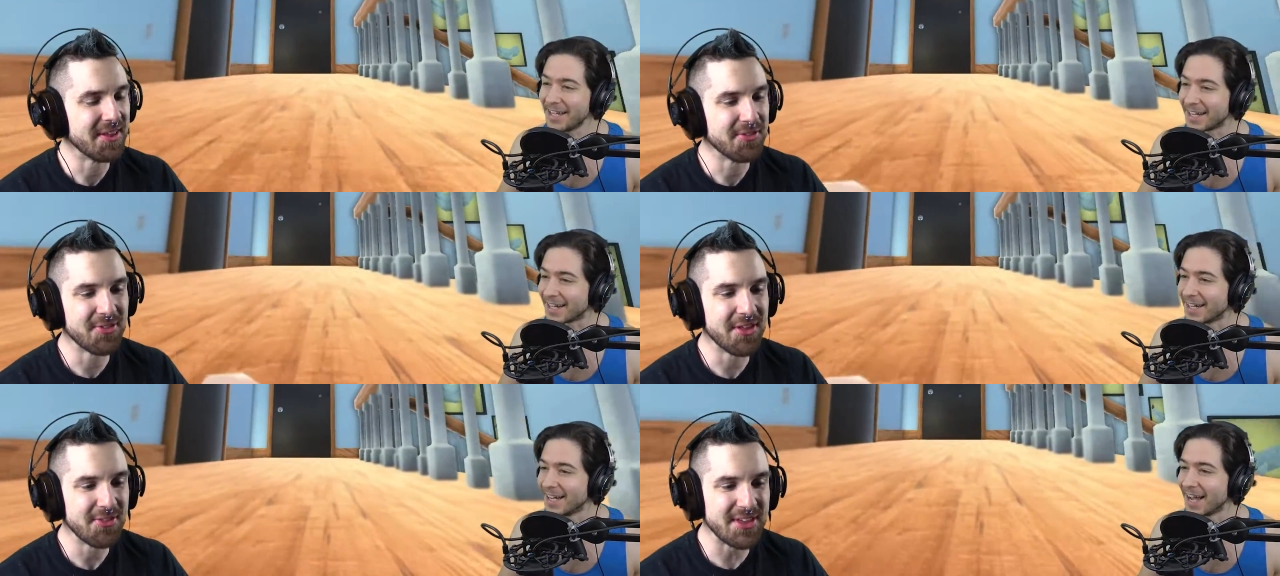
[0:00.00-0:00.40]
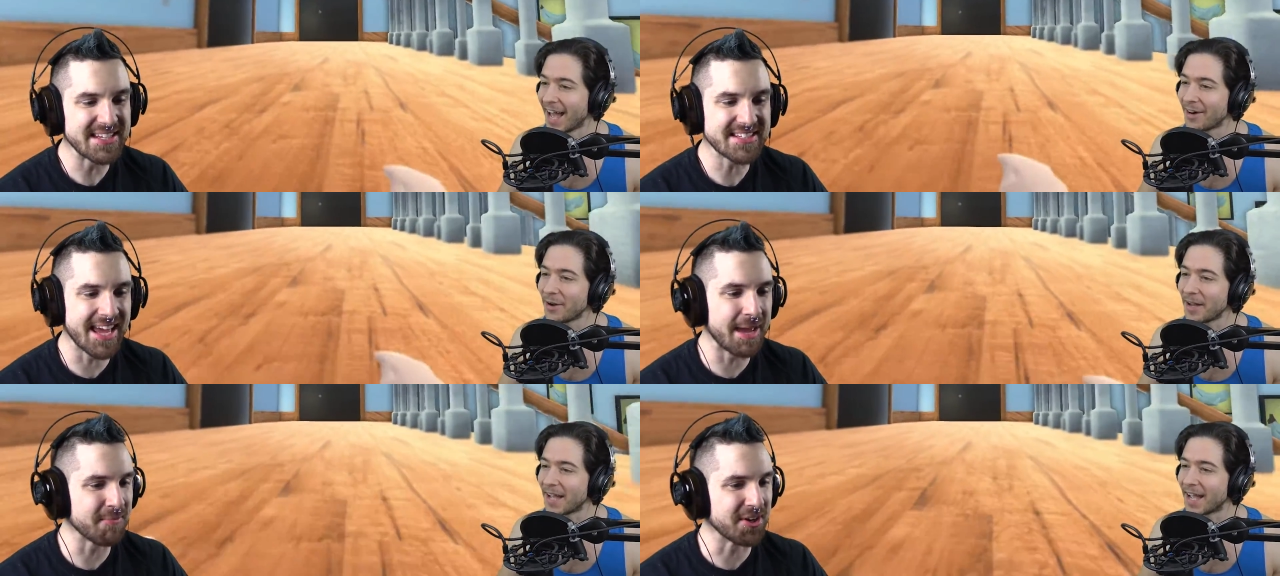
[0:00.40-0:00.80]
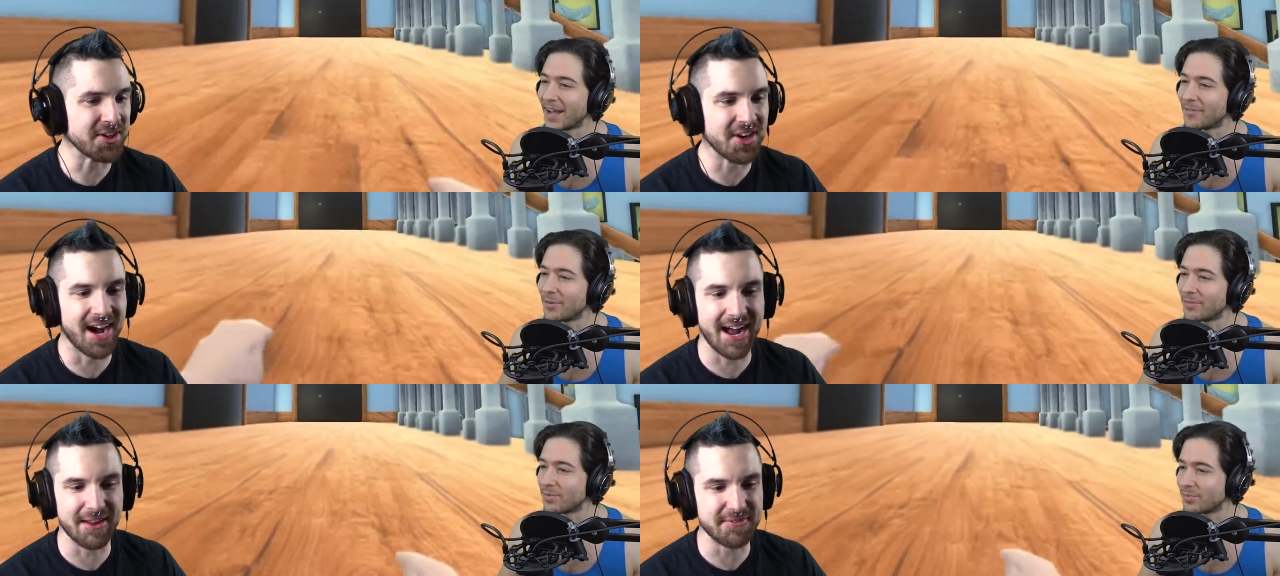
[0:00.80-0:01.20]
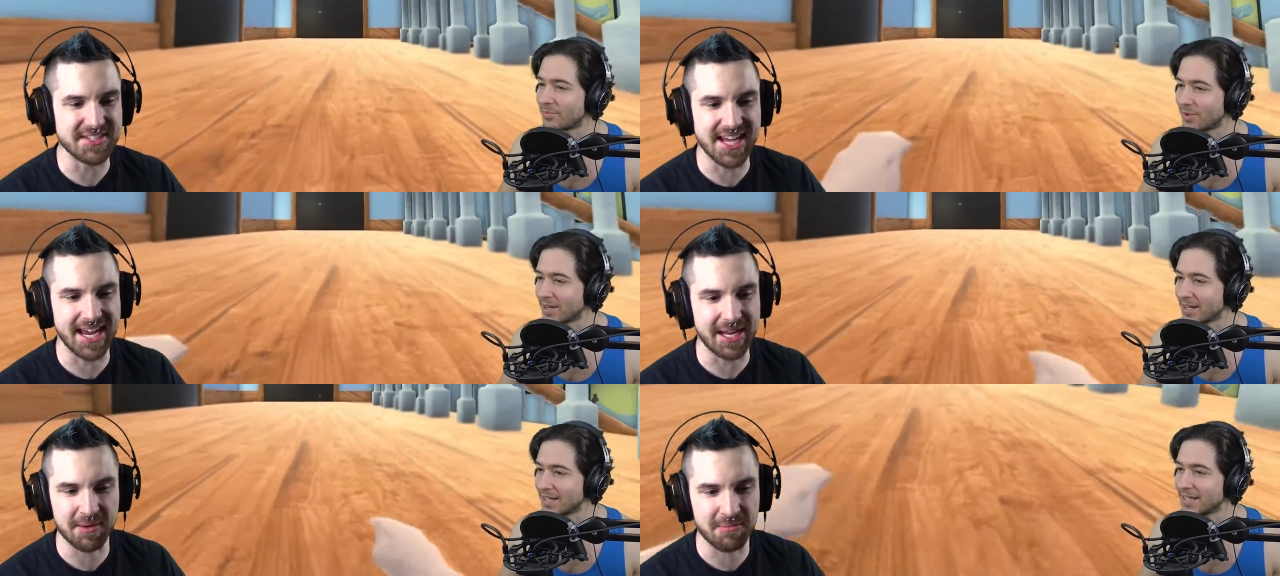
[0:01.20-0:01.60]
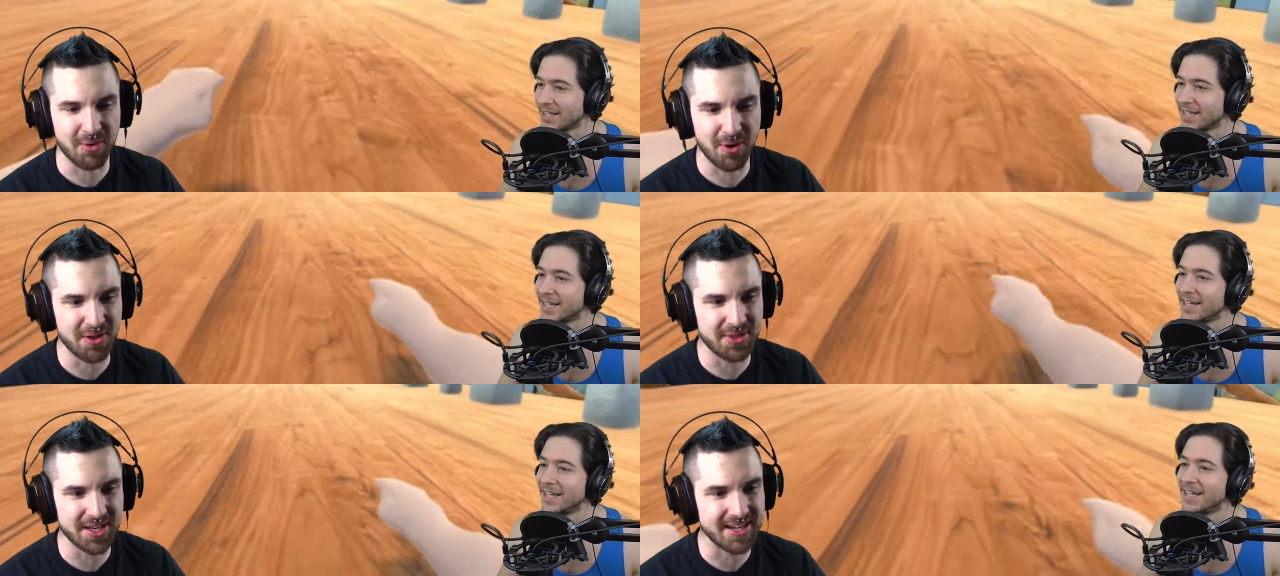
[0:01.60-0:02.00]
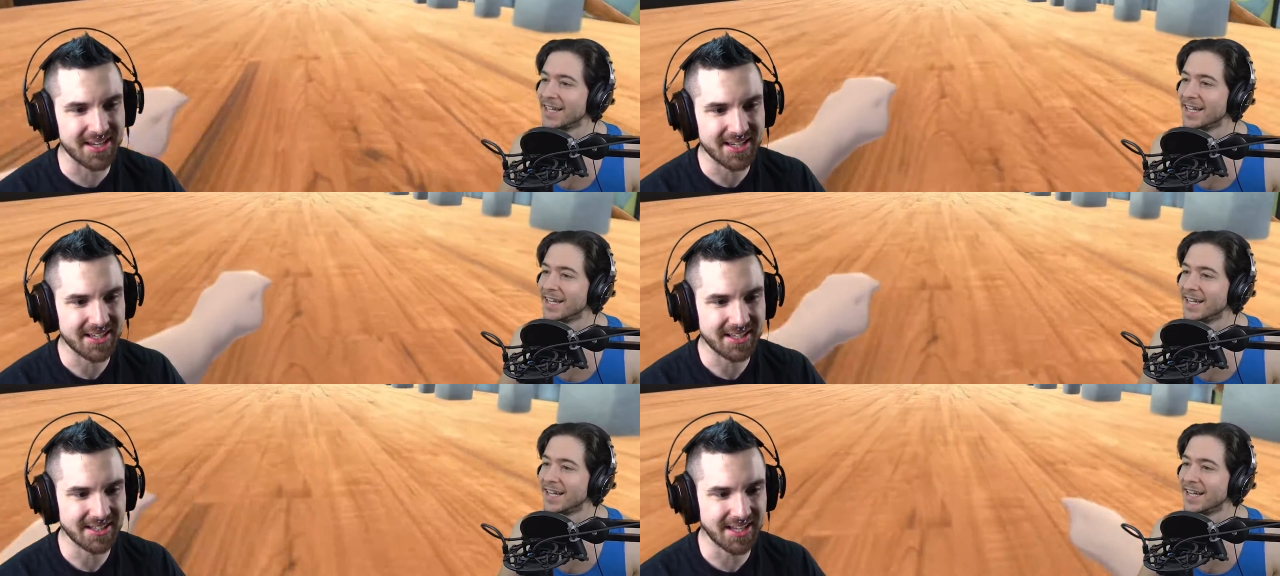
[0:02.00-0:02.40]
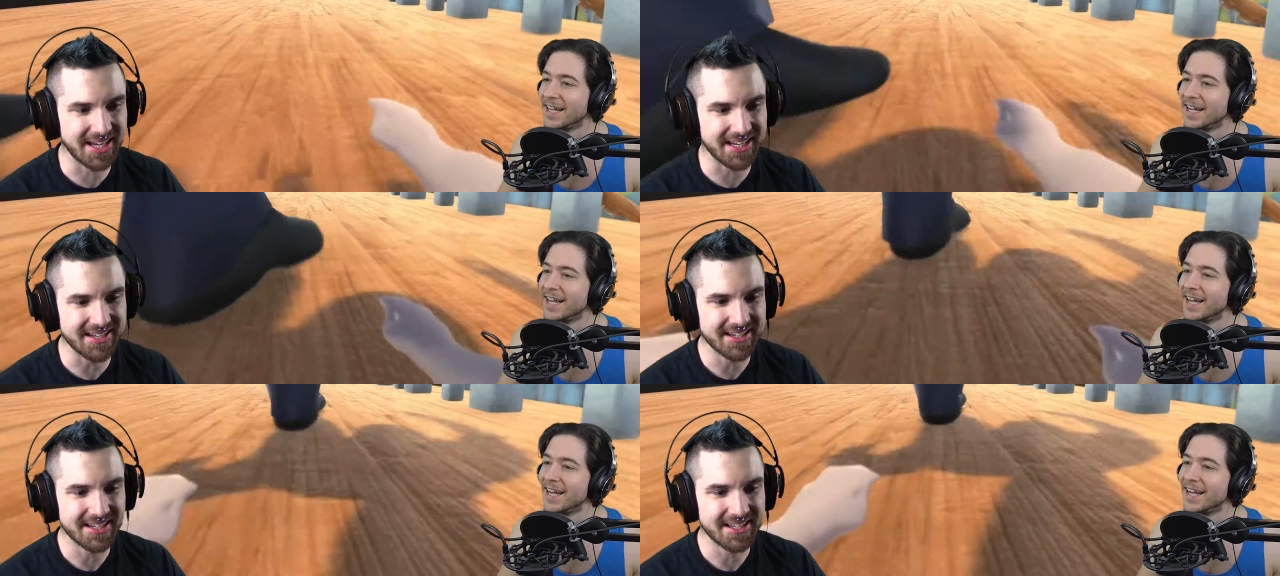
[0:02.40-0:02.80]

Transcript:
Speaker 1: here. This game could not have taken more than like